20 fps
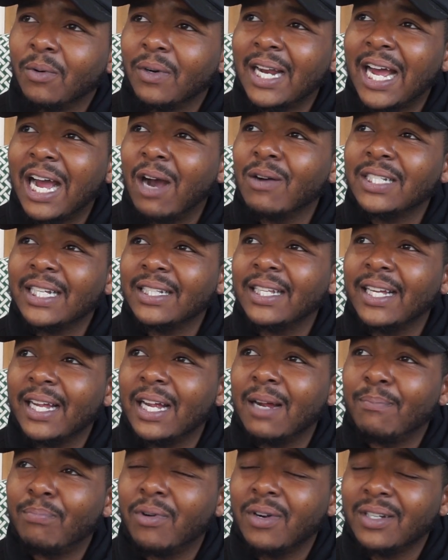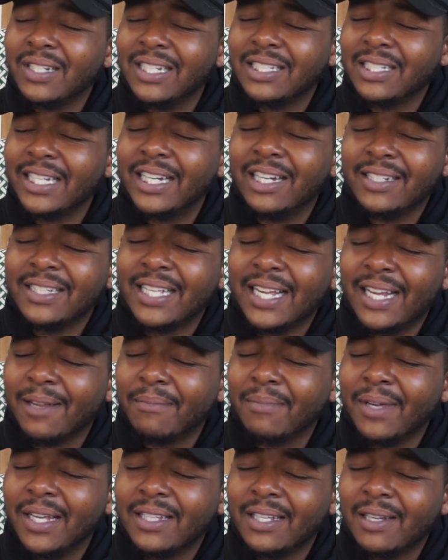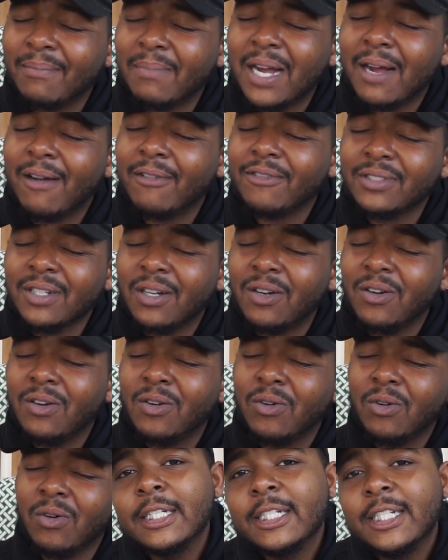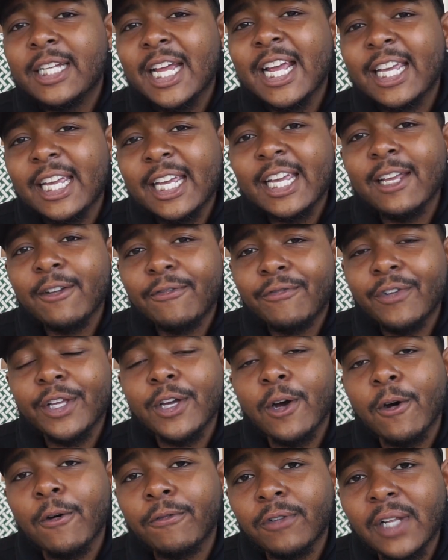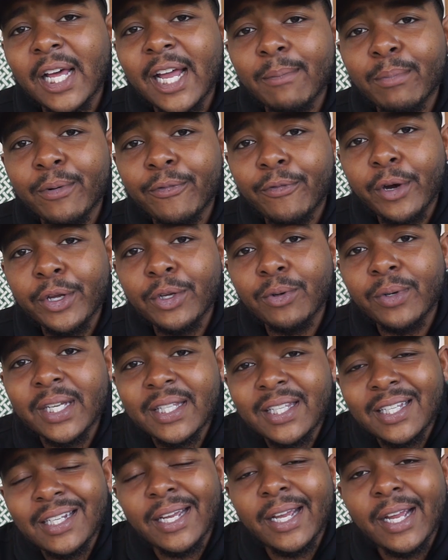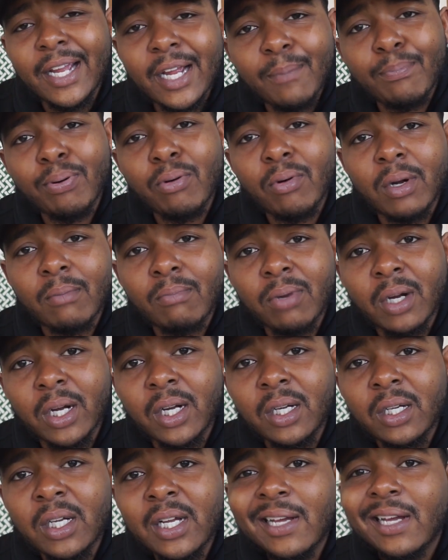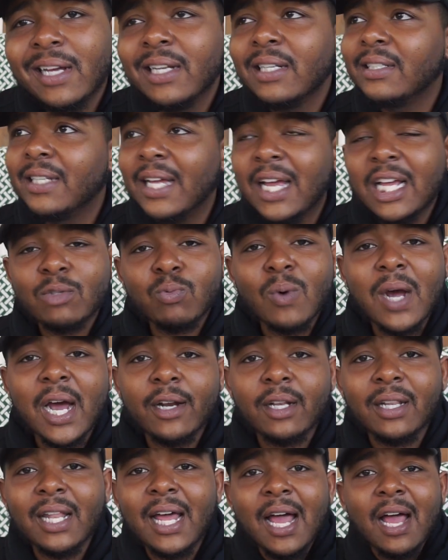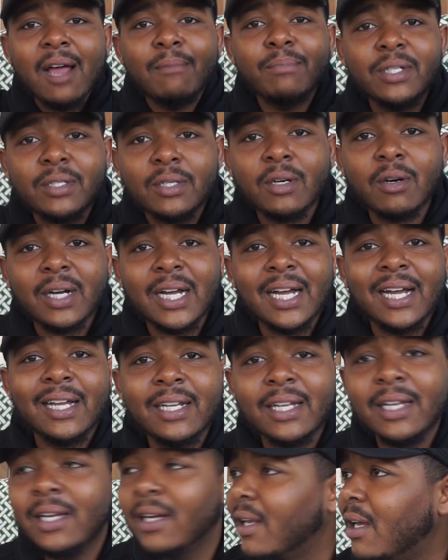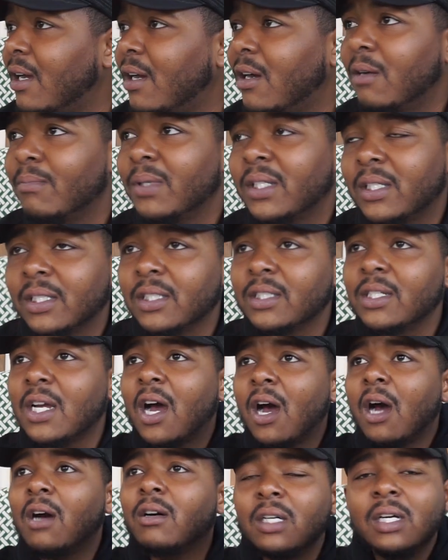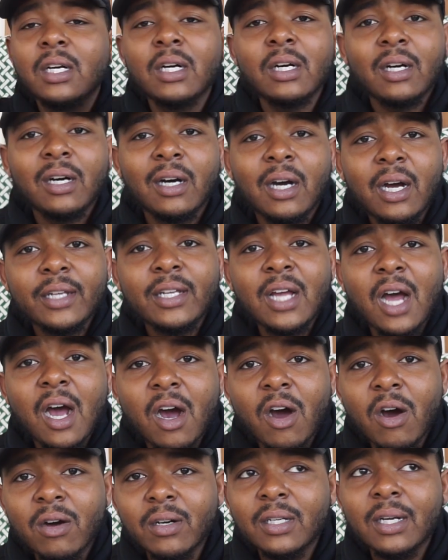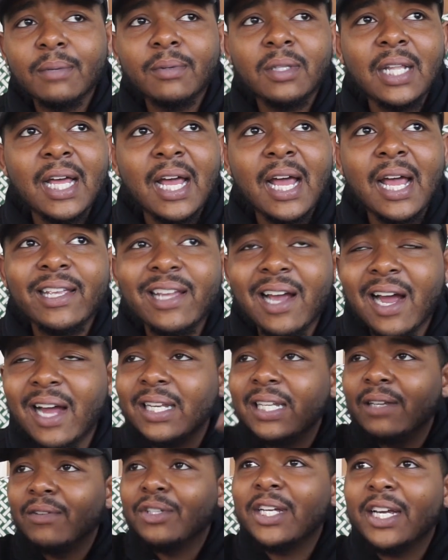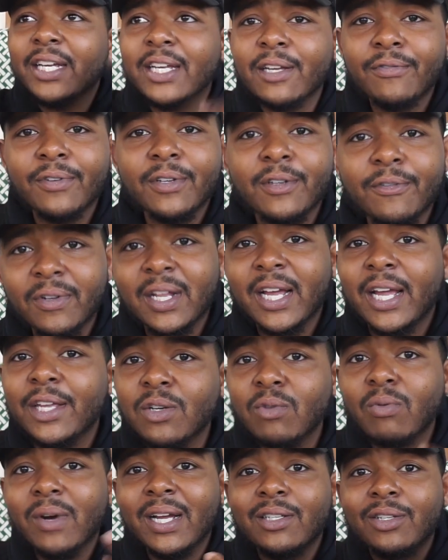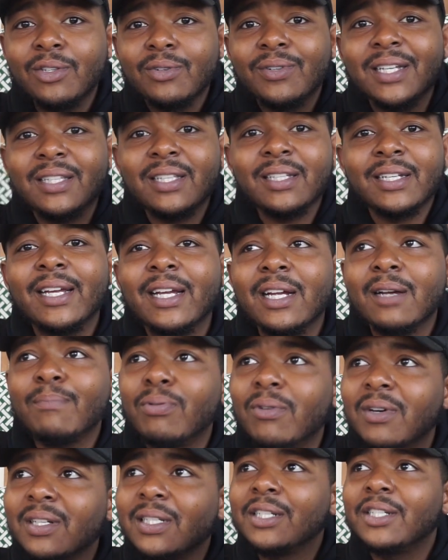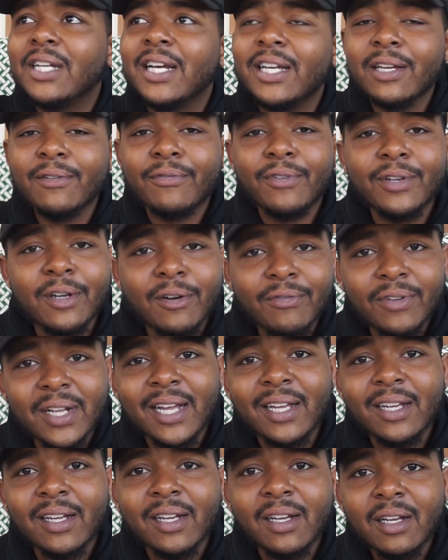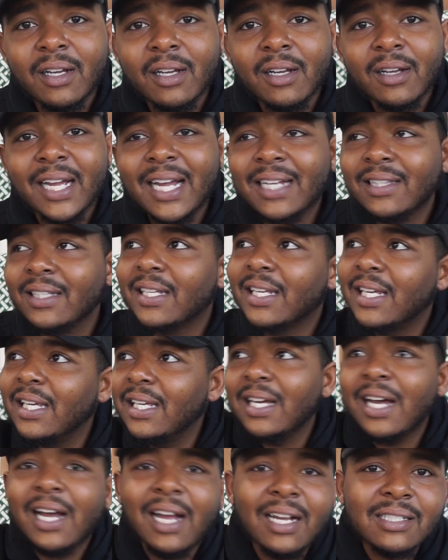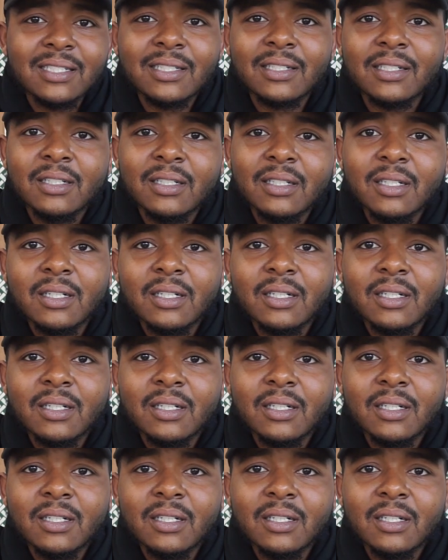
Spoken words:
When I was at the airport, this irritated me to my soul. Check in for your flight before you get to the airport, bruh. That's why the line be so goddamn long, because y'all holding up the line. Y'all ain't even check in for your flight. You wait till you get to the airport to check in for your flight at the kiosk.